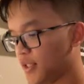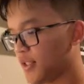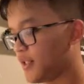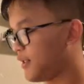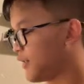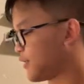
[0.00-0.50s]

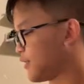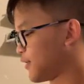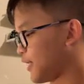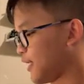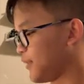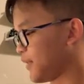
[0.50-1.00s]
another
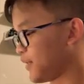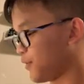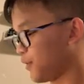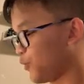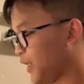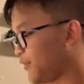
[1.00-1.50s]
Titan
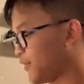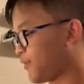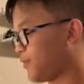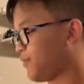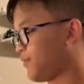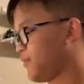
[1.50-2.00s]
Mantinoid.
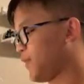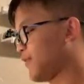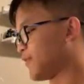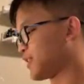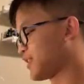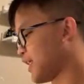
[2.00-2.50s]
We
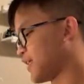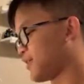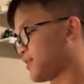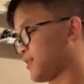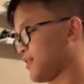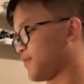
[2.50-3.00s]
have a
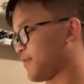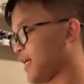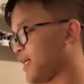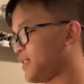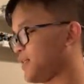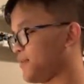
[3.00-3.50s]
set of
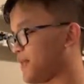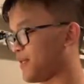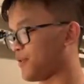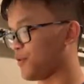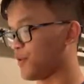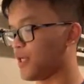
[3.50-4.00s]
Titan
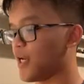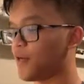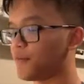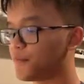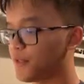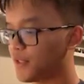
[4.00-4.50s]
Mantinoid
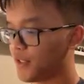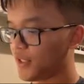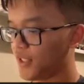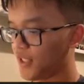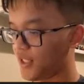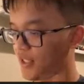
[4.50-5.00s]
now
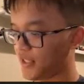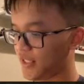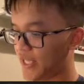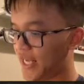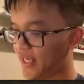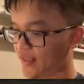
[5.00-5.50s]

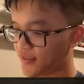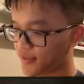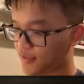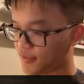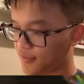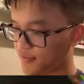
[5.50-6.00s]
in
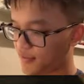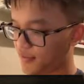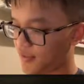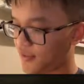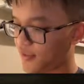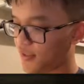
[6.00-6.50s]
hex,
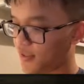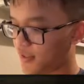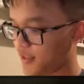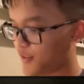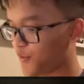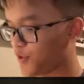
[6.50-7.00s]

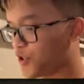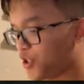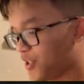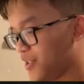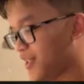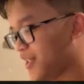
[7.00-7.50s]
which
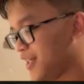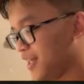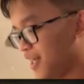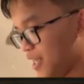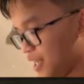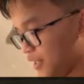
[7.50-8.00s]

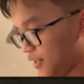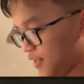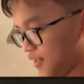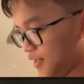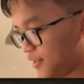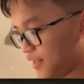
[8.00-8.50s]

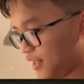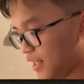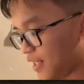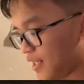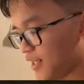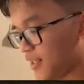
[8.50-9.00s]
is
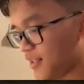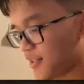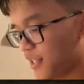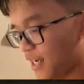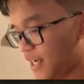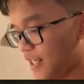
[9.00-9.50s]

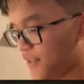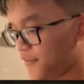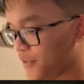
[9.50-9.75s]
kind of